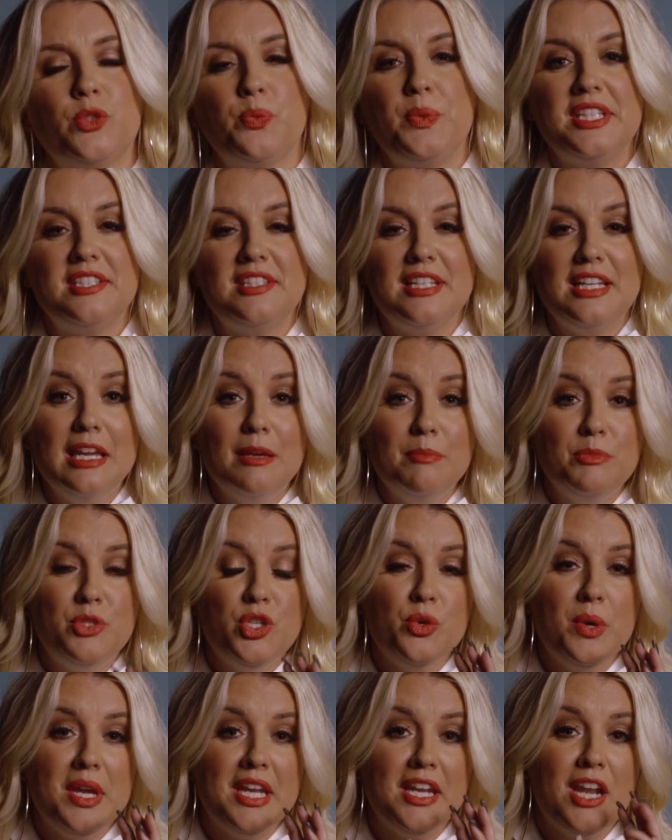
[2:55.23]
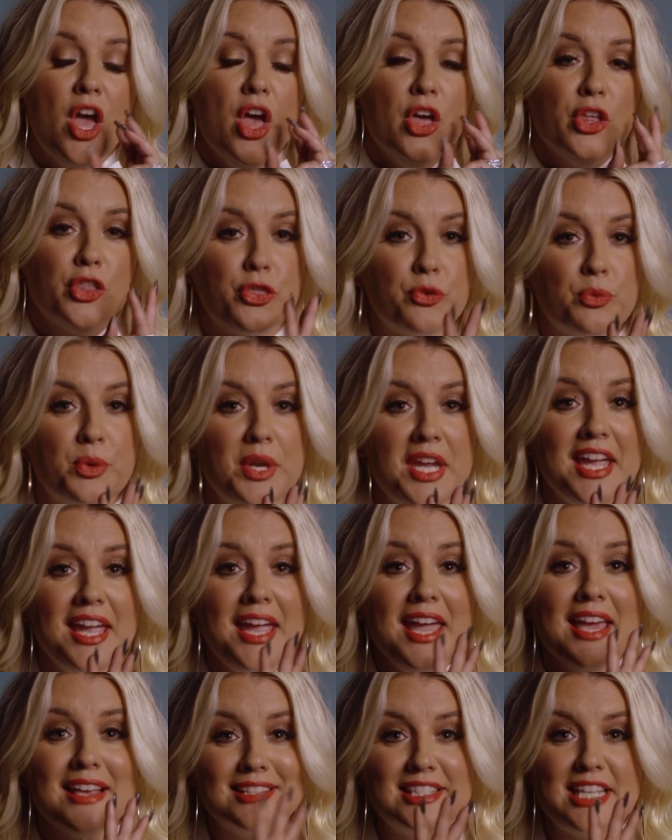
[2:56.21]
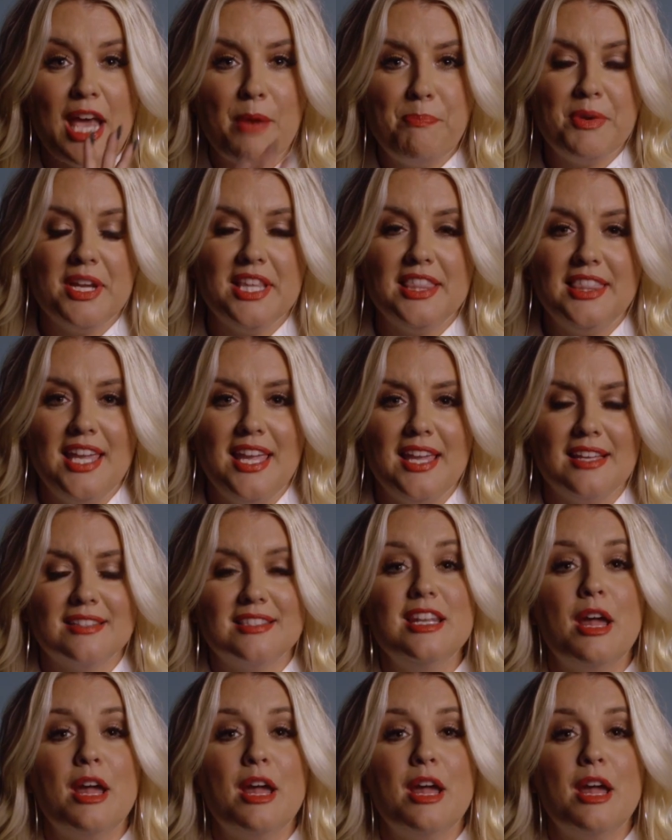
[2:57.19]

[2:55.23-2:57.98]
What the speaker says: we see Him doing three separate things.